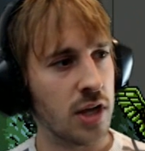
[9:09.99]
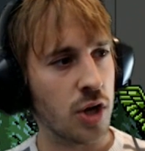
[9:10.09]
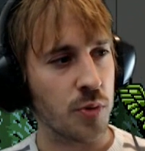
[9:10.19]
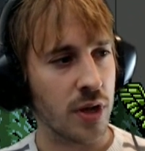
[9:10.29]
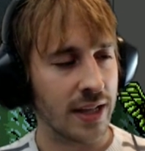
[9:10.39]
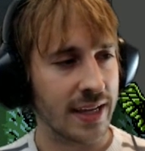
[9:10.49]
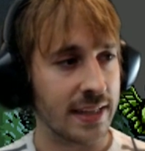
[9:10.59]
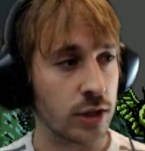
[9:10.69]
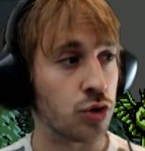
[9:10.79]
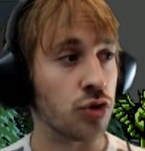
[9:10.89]

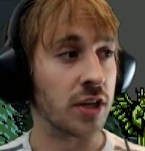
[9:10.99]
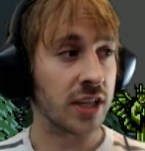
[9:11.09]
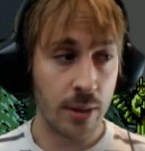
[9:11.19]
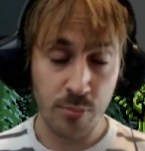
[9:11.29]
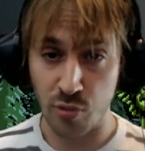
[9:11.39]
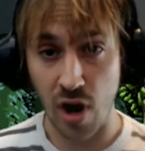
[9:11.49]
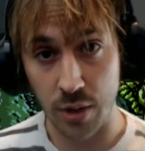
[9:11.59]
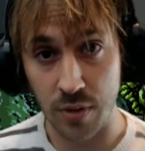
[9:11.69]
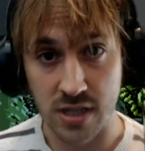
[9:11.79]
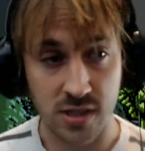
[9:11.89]
related to the game
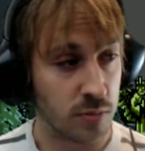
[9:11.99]
progress.